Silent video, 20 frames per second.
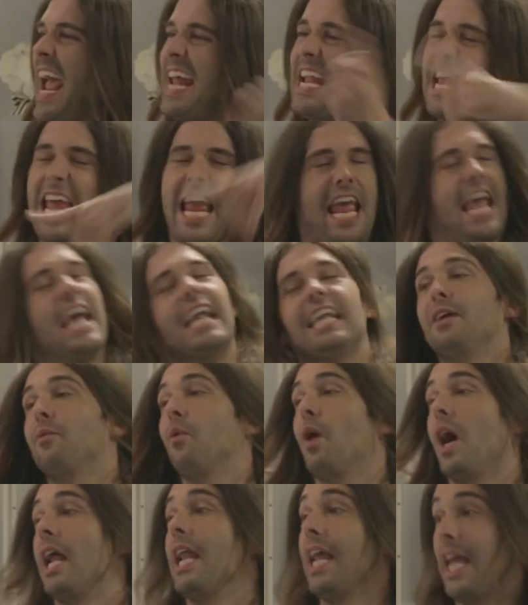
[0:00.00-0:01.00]
And
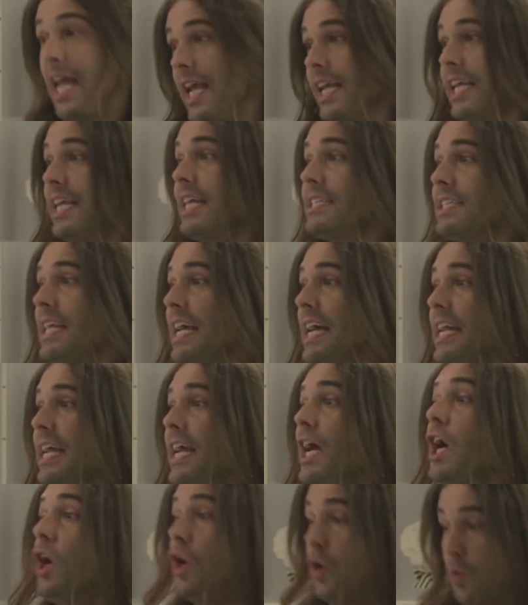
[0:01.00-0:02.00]
anyone in King's
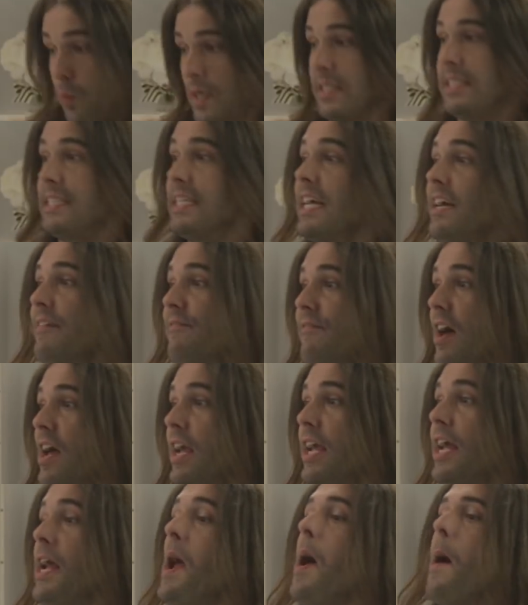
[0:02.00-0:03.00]
Landing who wants to get
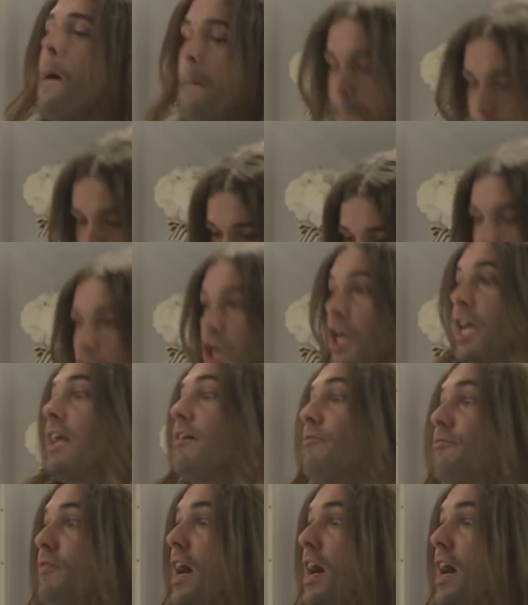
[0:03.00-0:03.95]
fucking better get a